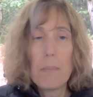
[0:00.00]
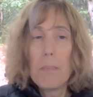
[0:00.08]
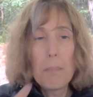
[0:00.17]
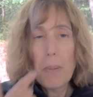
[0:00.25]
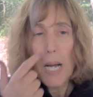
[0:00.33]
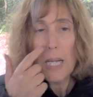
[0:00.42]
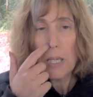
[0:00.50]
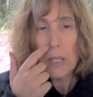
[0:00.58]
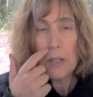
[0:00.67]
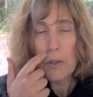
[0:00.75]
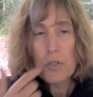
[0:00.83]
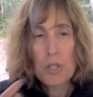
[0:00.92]
But,
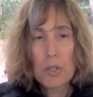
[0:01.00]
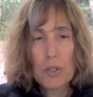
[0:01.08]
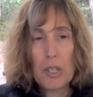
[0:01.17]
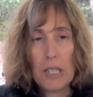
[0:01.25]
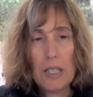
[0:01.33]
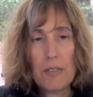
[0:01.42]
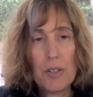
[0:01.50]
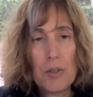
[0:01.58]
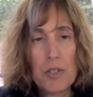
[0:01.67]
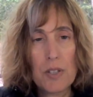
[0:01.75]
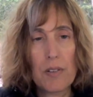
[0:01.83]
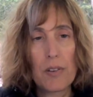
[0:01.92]
truly, if you
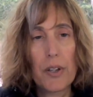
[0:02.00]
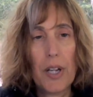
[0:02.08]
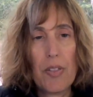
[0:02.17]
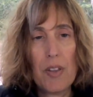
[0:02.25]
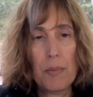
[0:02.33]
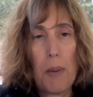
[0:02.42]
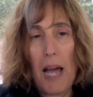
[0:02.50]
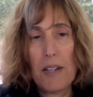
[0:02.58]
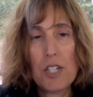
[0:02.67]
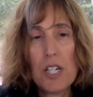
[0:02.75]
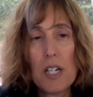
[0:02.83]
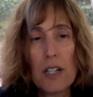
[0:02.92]
just look at this
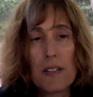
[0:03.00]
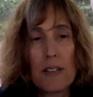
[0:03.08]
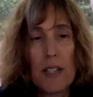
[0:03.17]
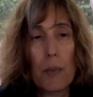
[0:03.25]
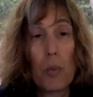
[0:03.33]
past year and say,